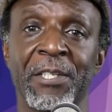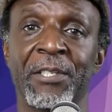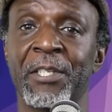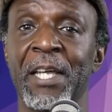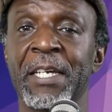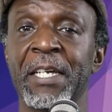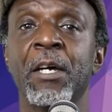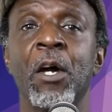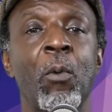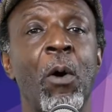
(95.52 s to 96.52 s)
to date,
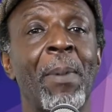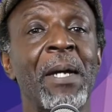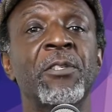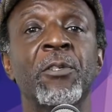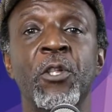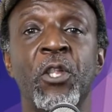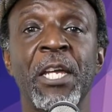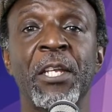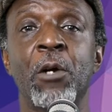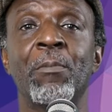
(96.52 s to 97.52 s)
while based on a
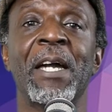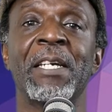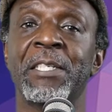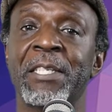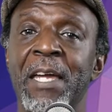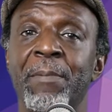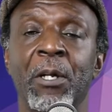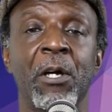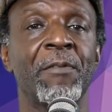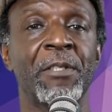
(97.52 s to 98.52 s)
genome that is stable
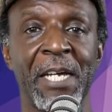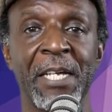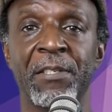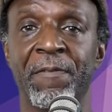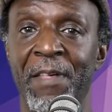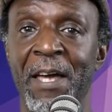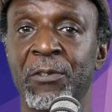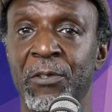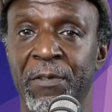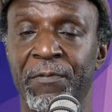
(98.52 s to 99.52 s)
over tens of
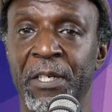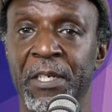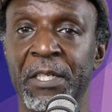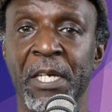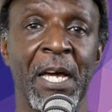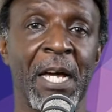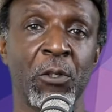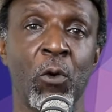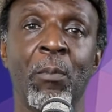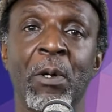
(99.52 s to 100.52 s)
thousands of years, has
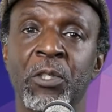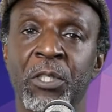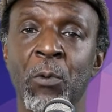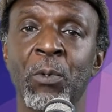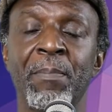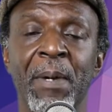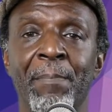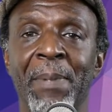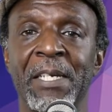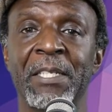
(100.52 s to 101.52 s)
almost solely been
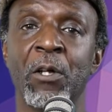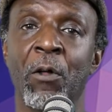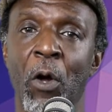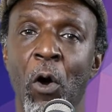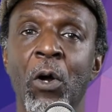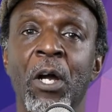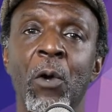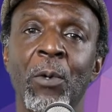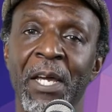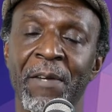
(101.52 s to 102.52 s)
based on the
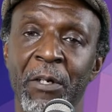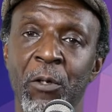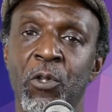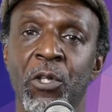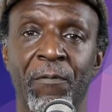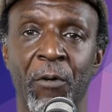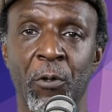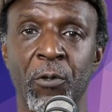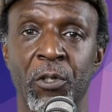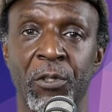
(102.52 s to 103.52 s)
ongoing evolution of
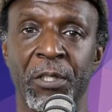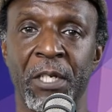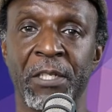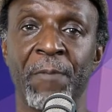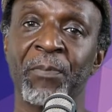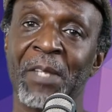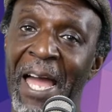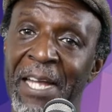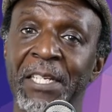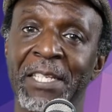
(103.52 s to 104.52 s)
consciousness
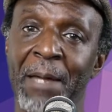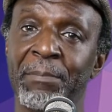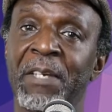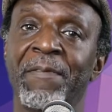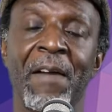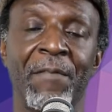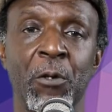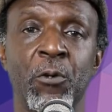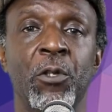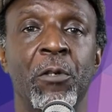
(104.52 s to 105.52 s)
and adaptive
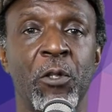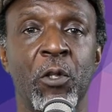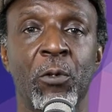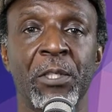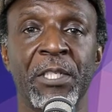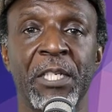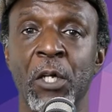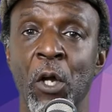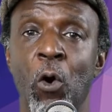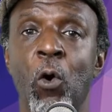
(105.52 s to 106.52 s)
evolutionary choices,
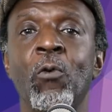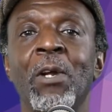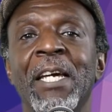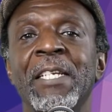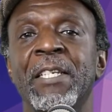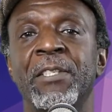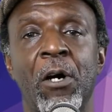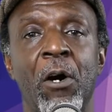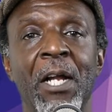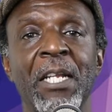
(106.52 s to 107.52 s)
all related to
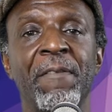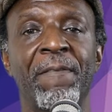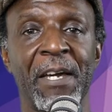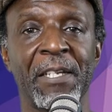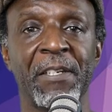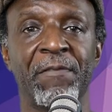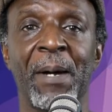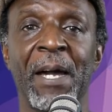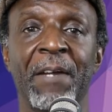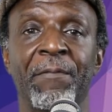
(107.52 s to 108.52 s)
highly effective
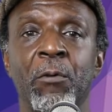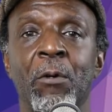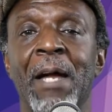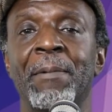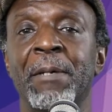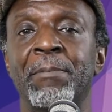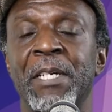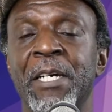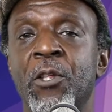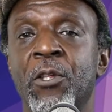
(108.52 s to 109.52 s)
behavioural
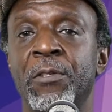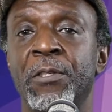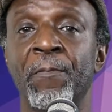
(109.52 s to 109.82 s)
adaptations,